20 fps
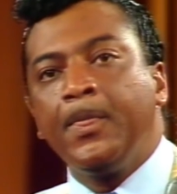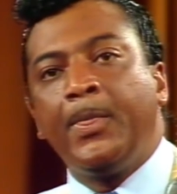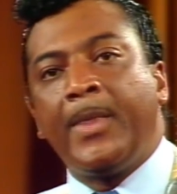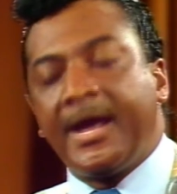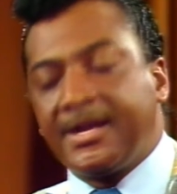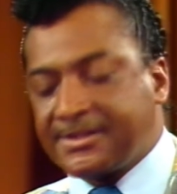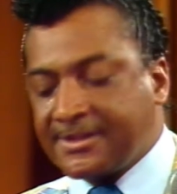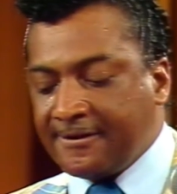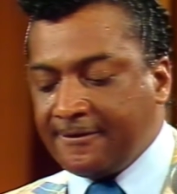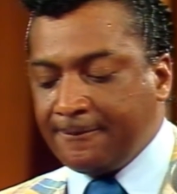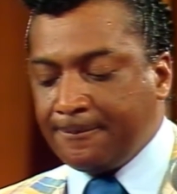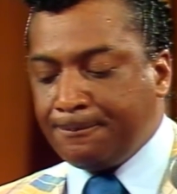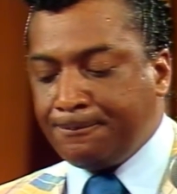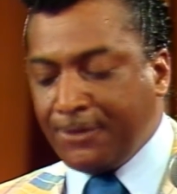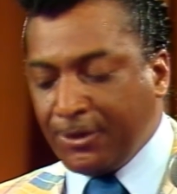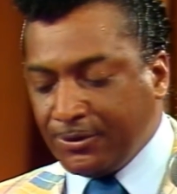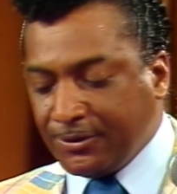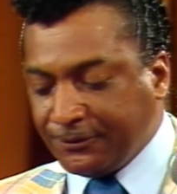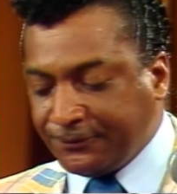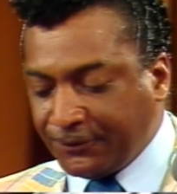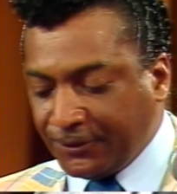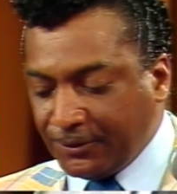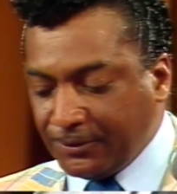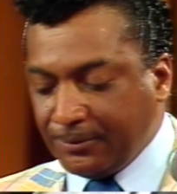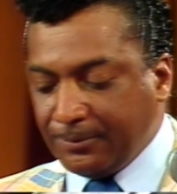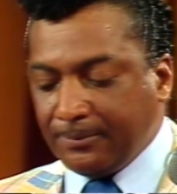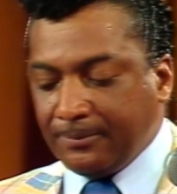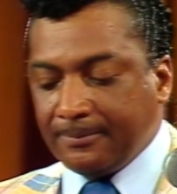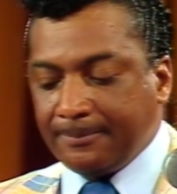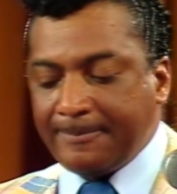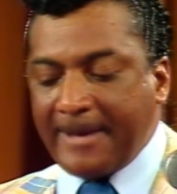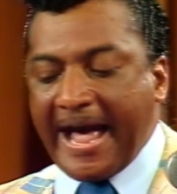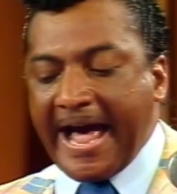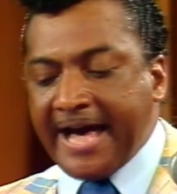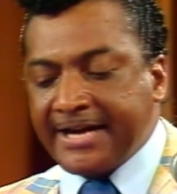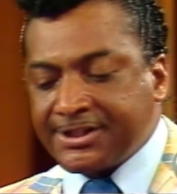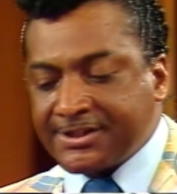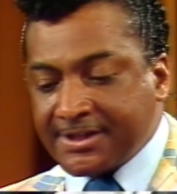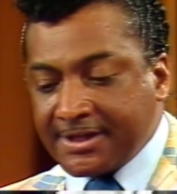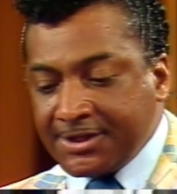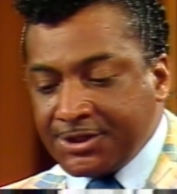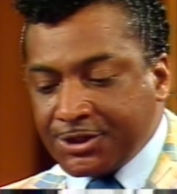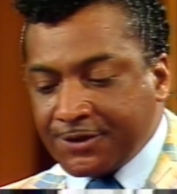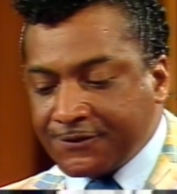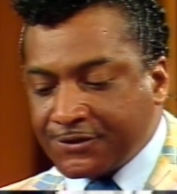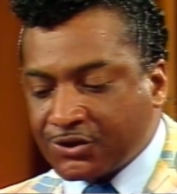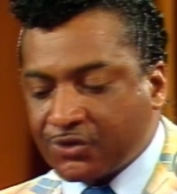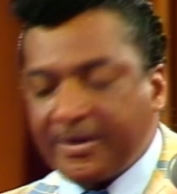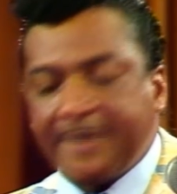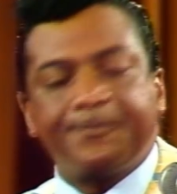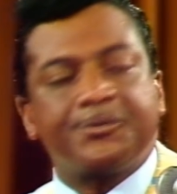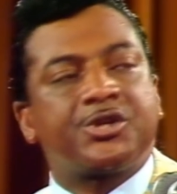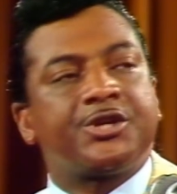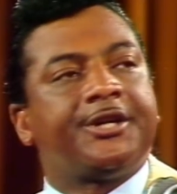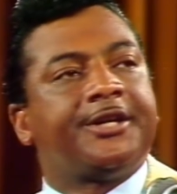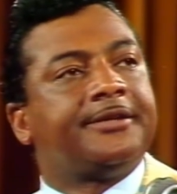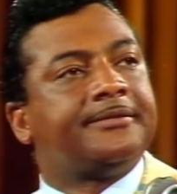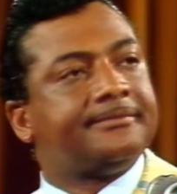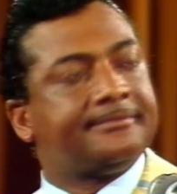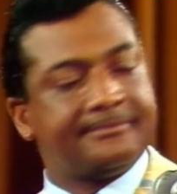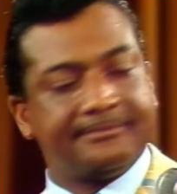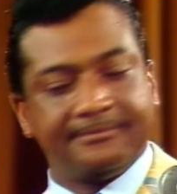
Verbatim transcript: There's a beautiful passage of Scripture